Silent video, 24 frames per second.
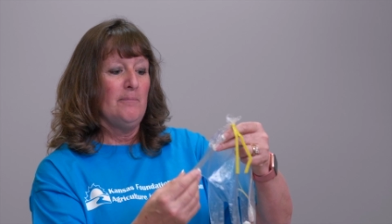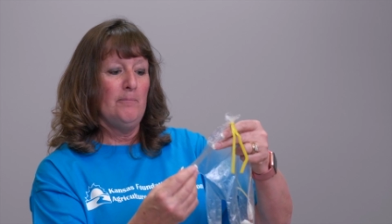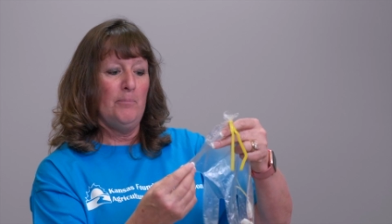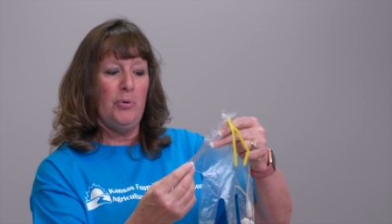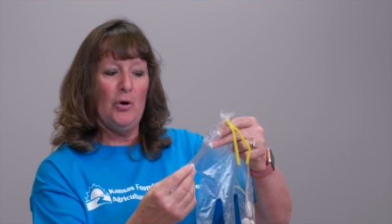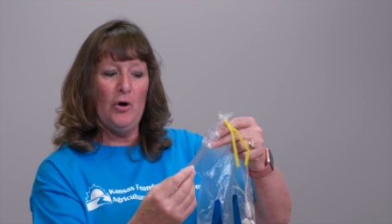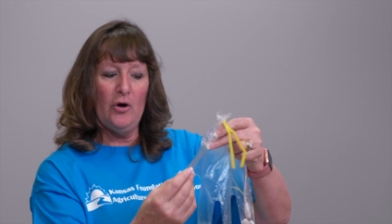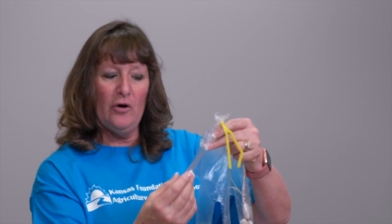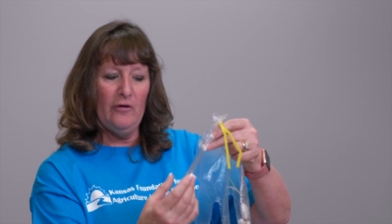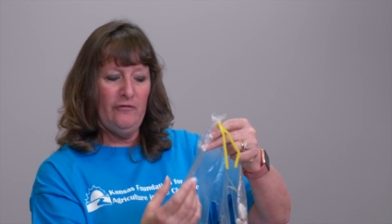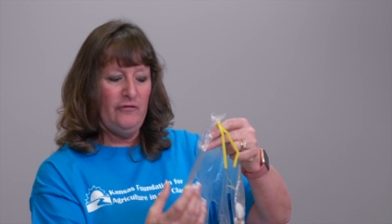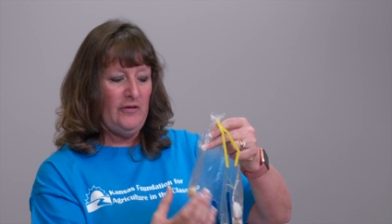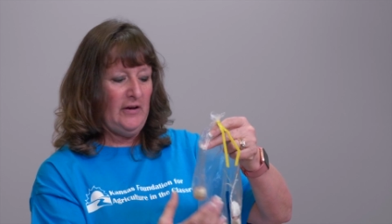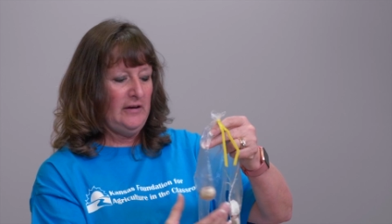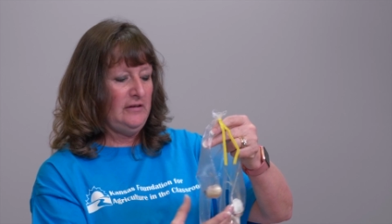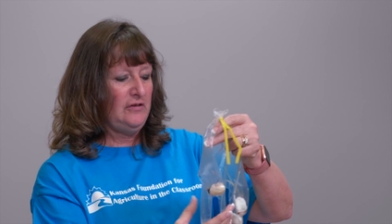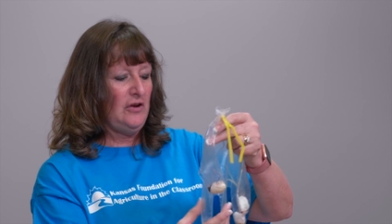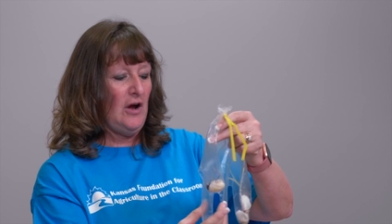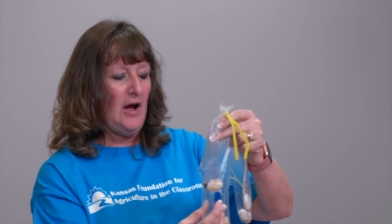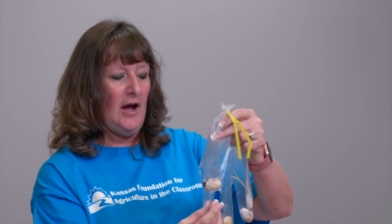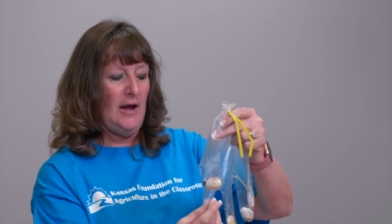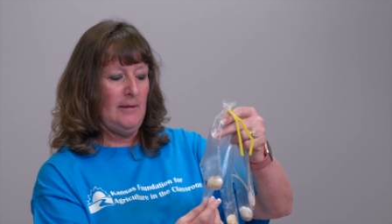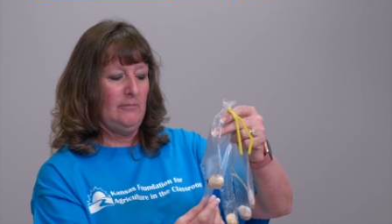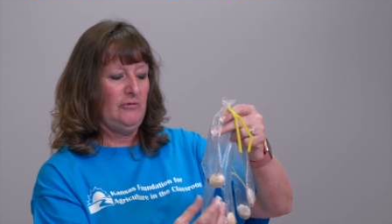Perfect
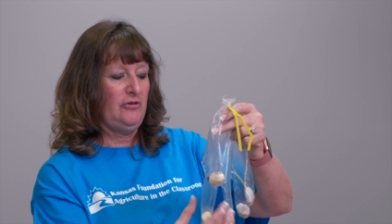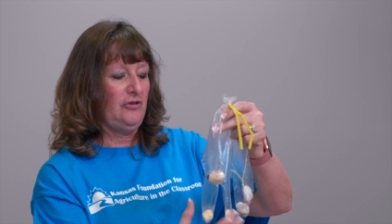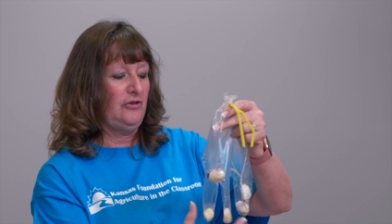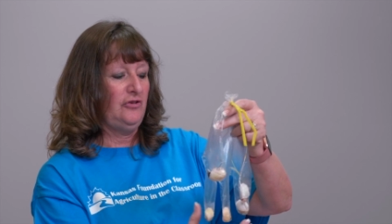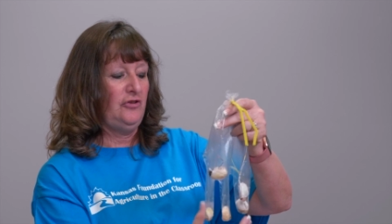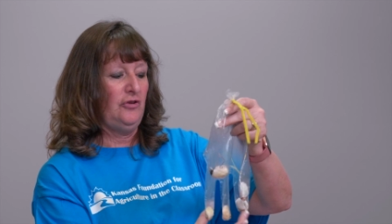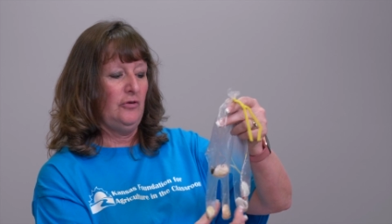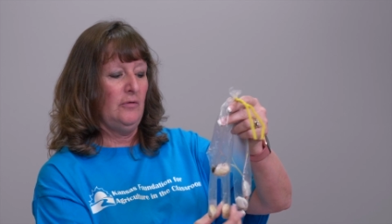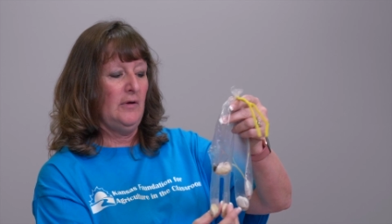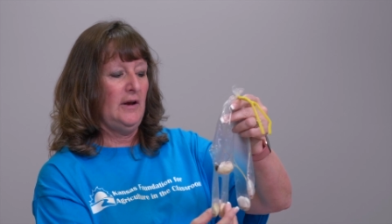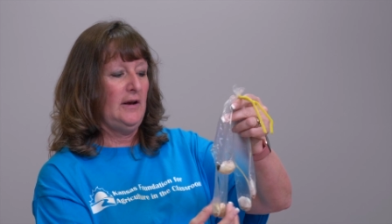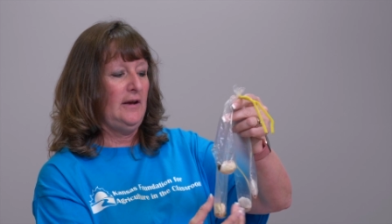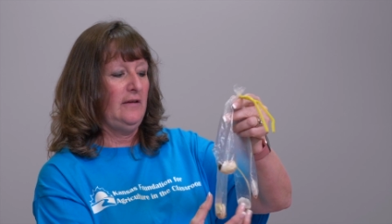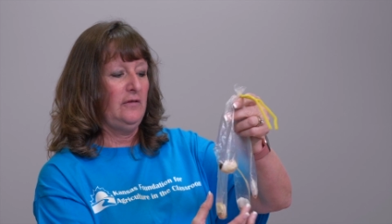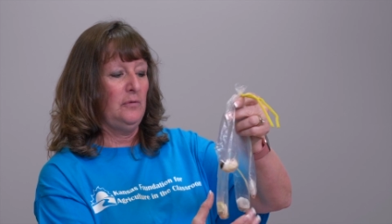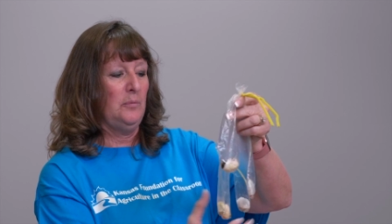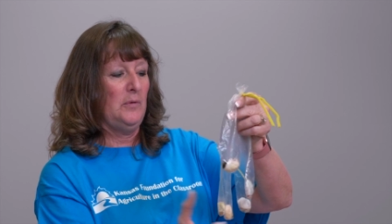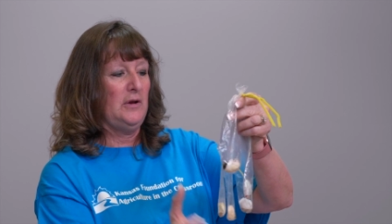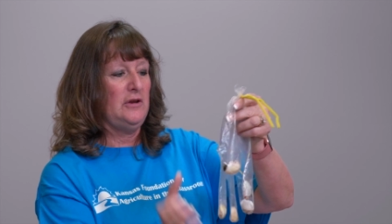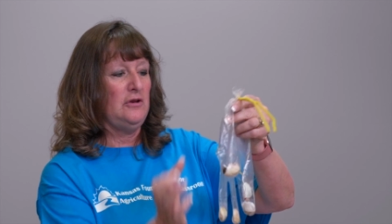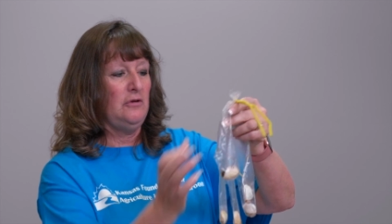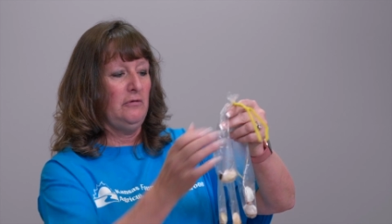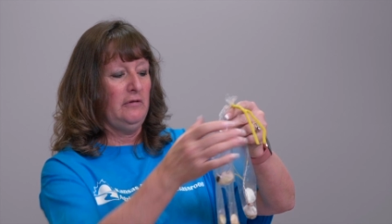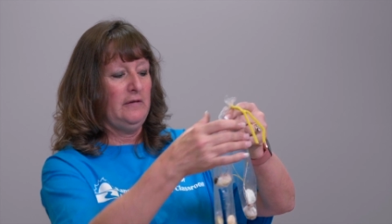time to do it is
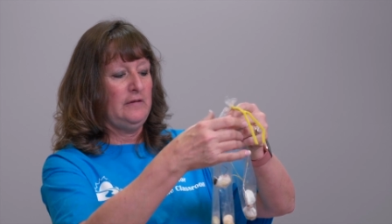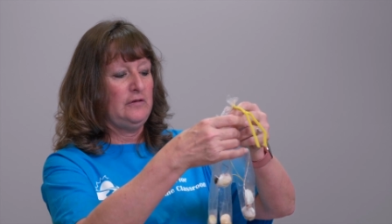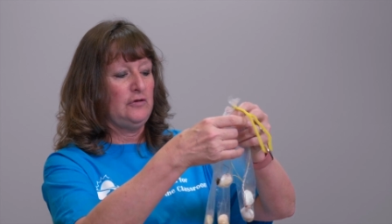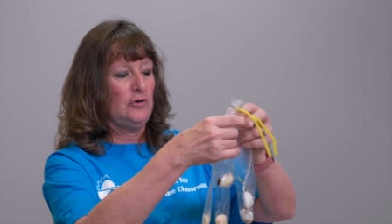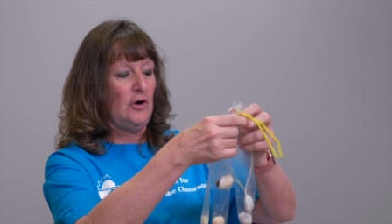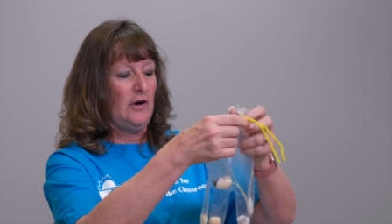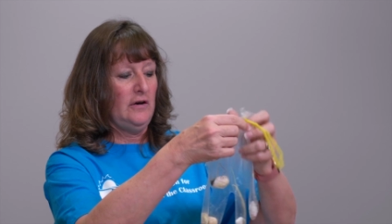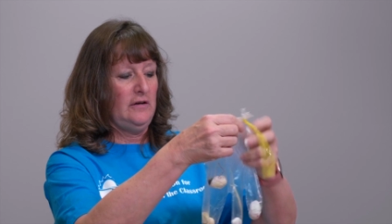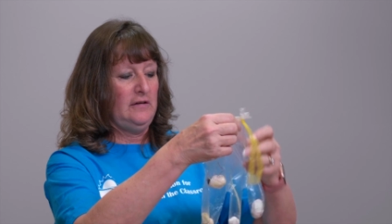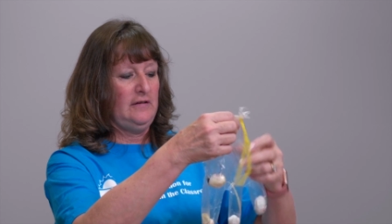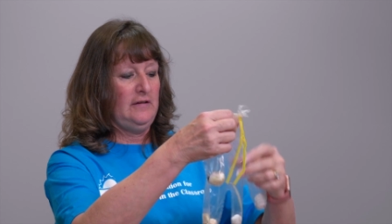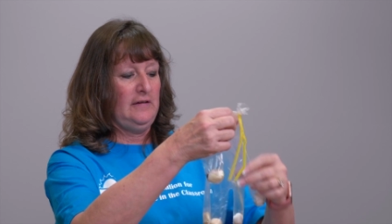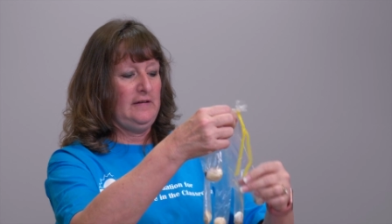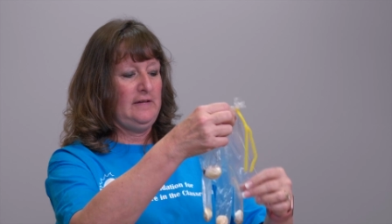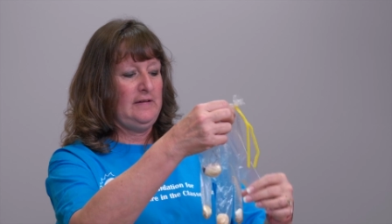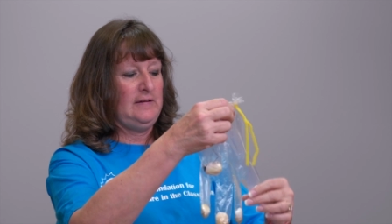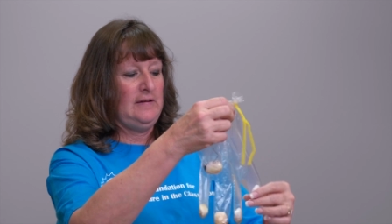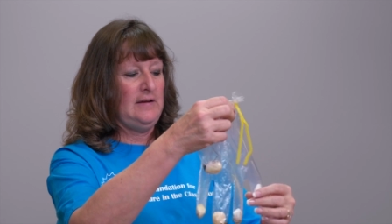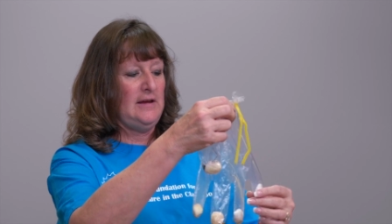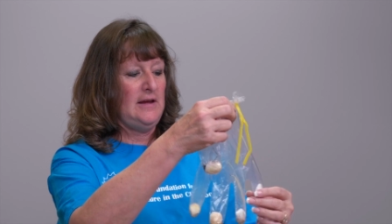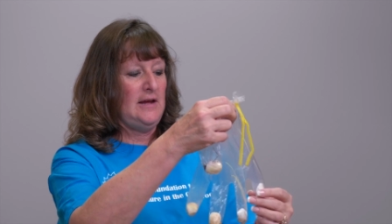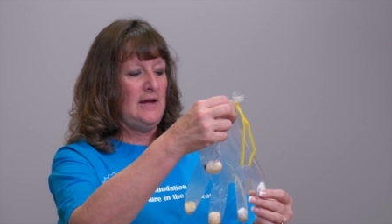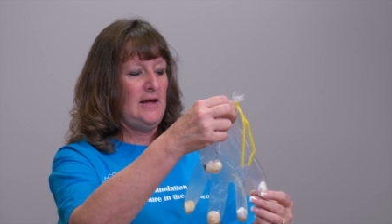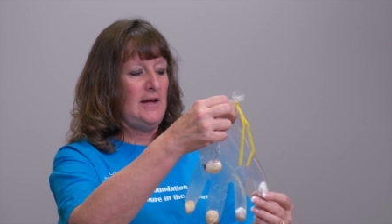when you start to
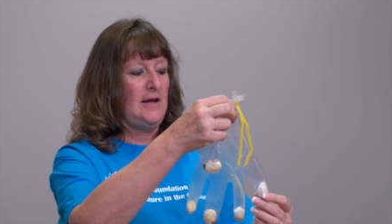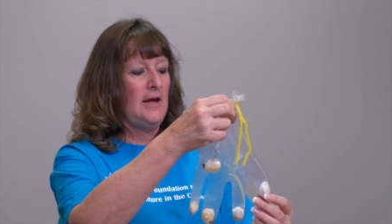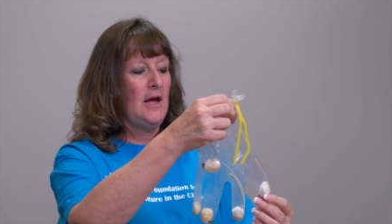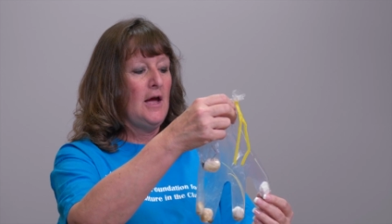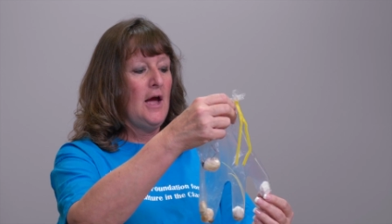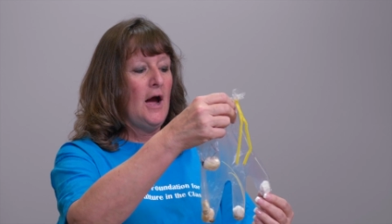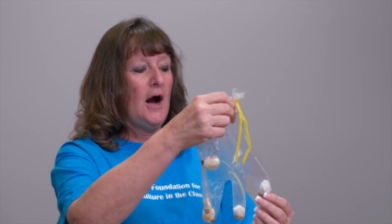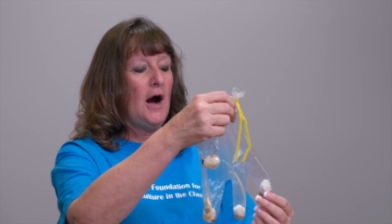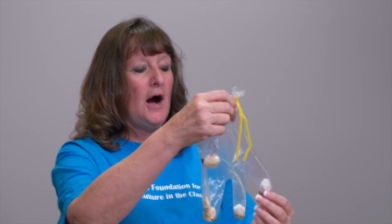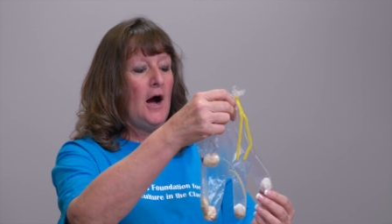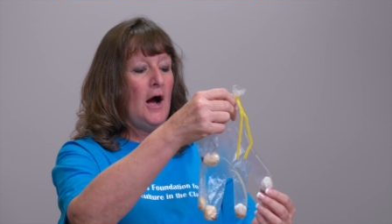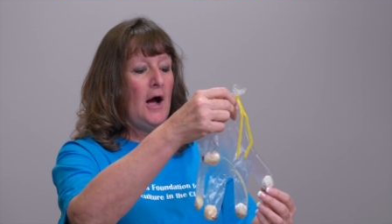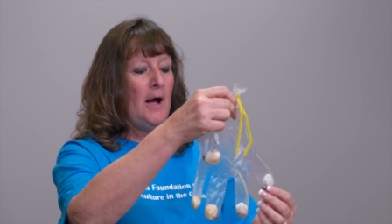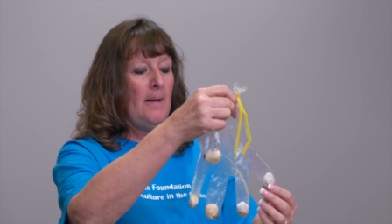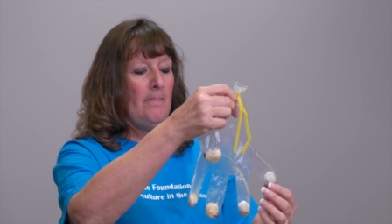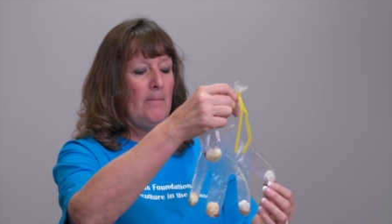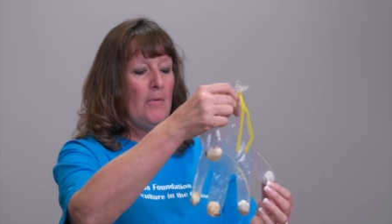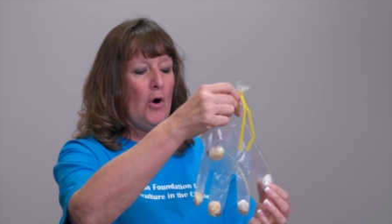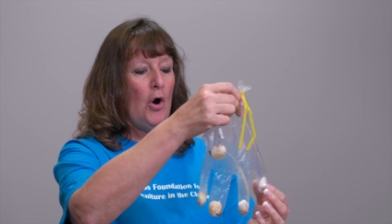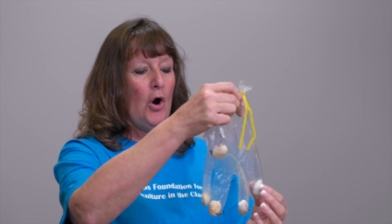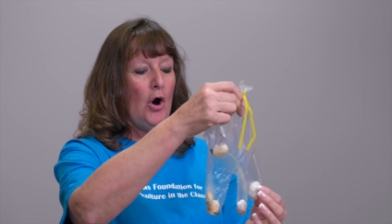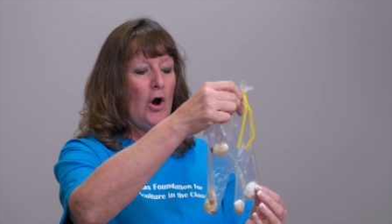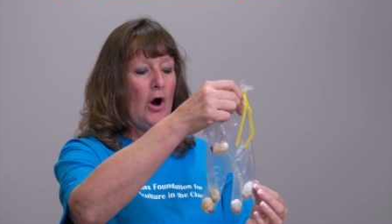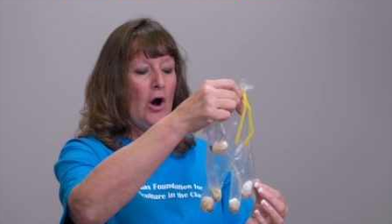see
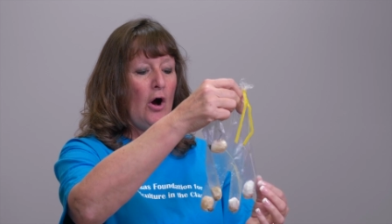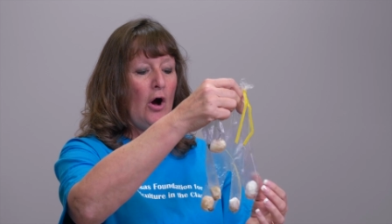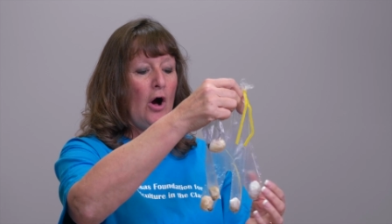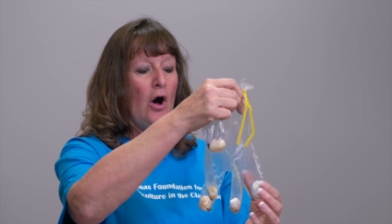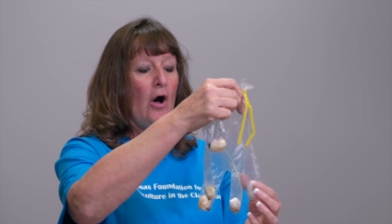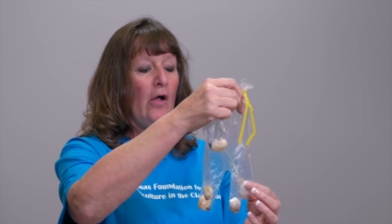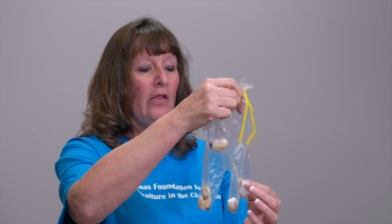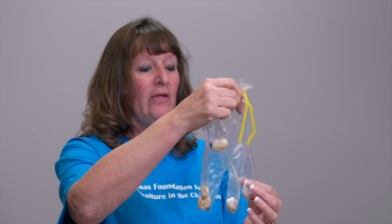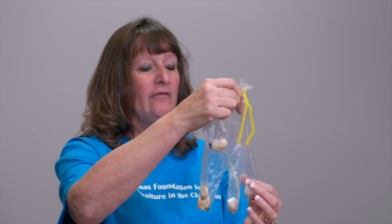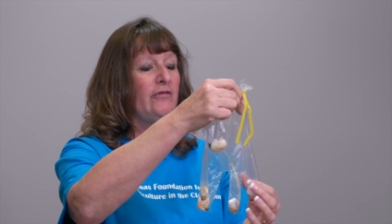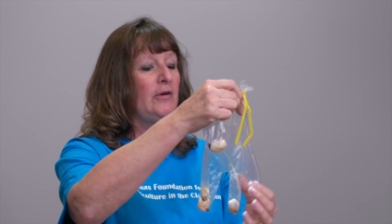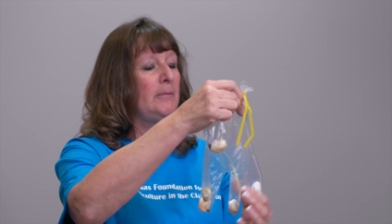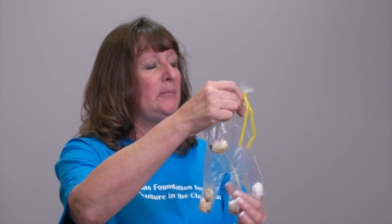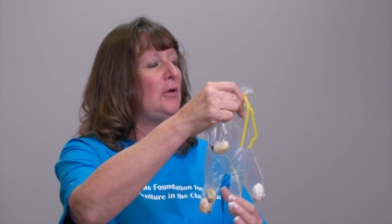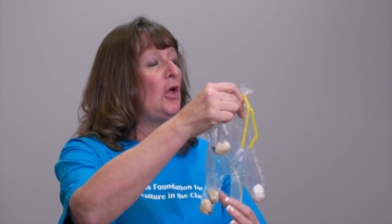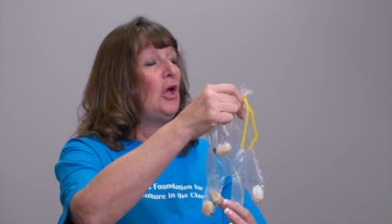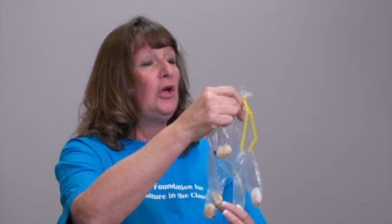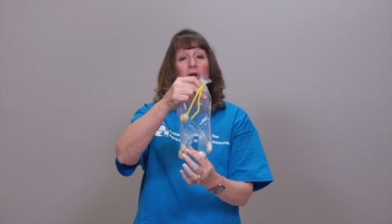all of them.